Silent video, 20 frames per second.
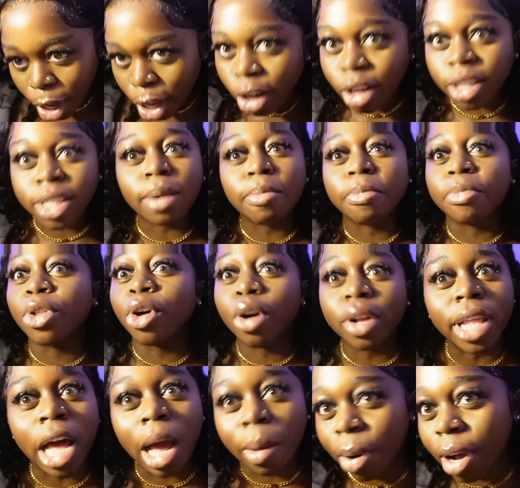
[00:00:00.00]
because I'm
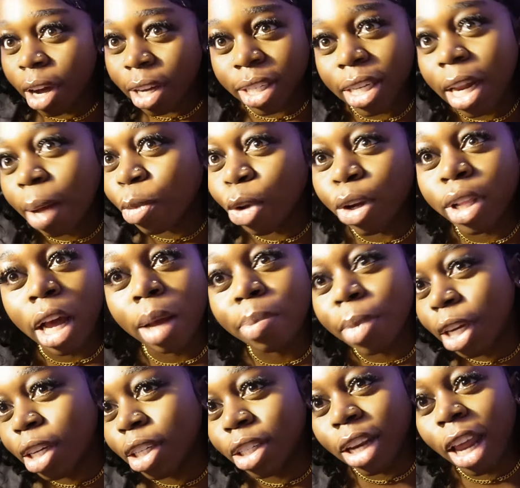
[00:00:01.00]
not that person. I'm not that
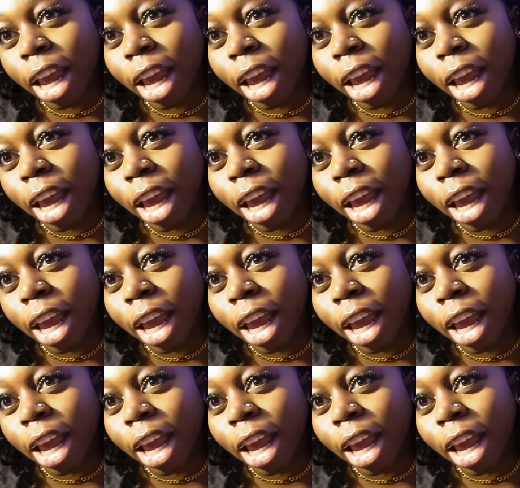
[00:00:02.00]
bitch.